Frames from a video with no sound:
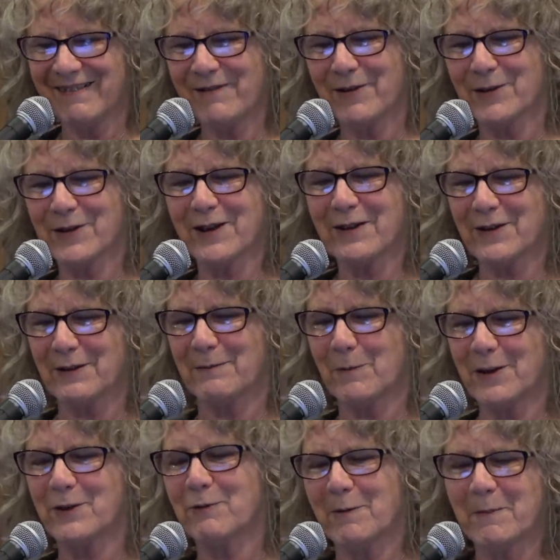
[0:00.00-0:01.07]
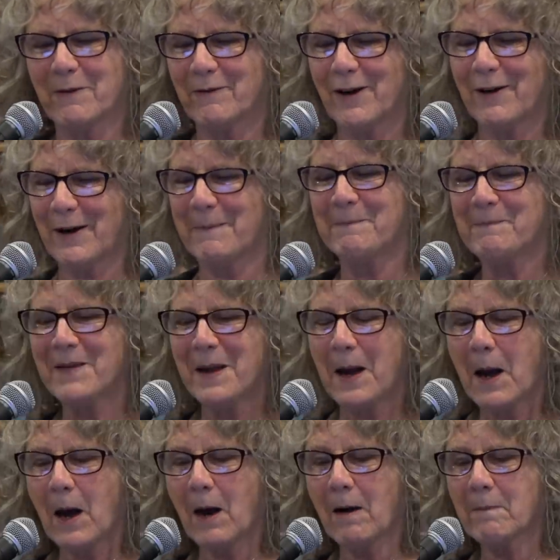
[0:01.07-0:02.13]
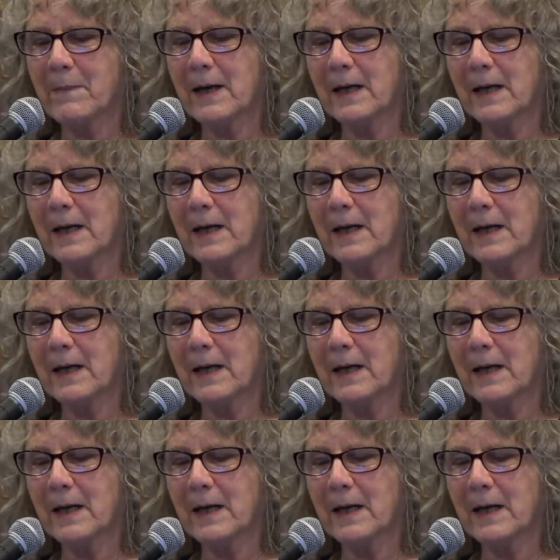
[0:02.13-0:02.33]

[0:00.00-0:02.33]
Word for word: first cousin, once removed. Okay. Um,